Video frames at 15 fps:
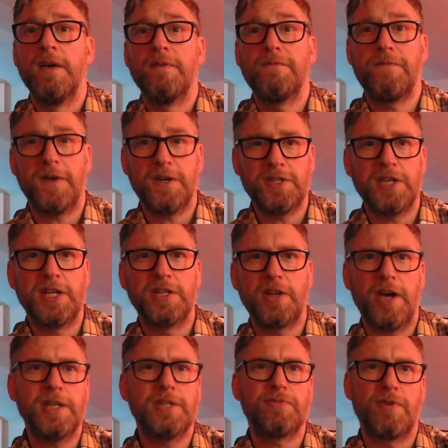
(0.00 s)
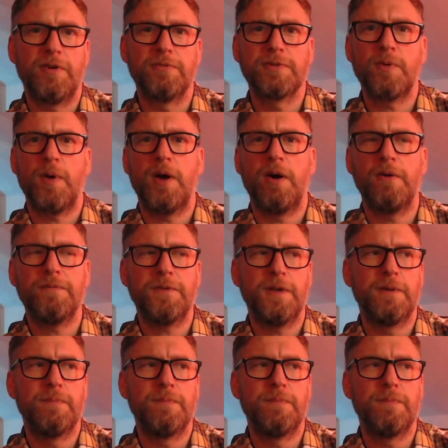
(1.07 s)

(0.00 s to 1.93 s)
fudging dice rolls quite often,